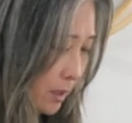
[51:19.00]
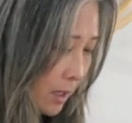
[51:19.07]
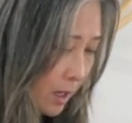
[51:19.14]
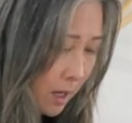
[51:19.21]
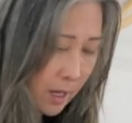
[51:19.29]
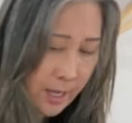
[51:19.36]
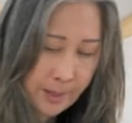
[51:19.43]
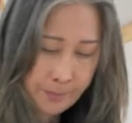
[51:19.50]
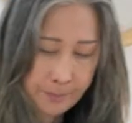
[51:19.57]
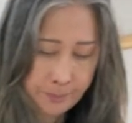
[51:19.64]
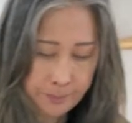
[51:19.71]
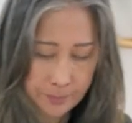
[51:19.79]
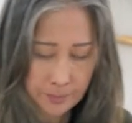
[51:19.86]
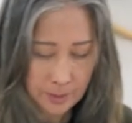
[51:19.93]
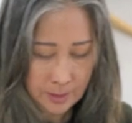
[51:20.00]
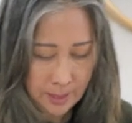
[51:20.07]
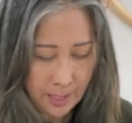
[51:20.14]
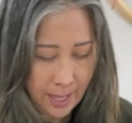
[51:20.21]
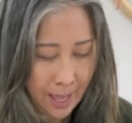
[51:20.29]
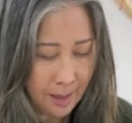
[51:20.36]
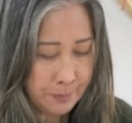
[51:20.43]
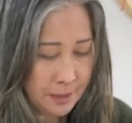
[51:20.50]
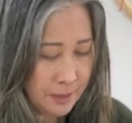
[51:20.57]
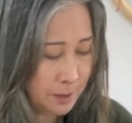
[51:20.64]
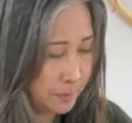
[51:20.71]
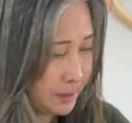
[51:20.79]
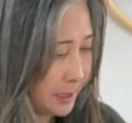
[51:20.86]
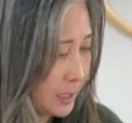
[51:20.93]
I'm happy to
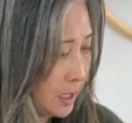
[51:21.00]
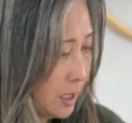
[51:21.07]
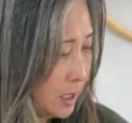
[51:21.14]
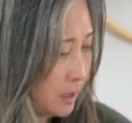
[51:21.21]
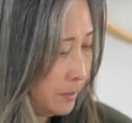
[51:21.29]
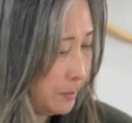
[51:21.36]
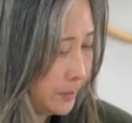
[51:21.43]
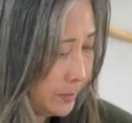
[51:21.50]
pick up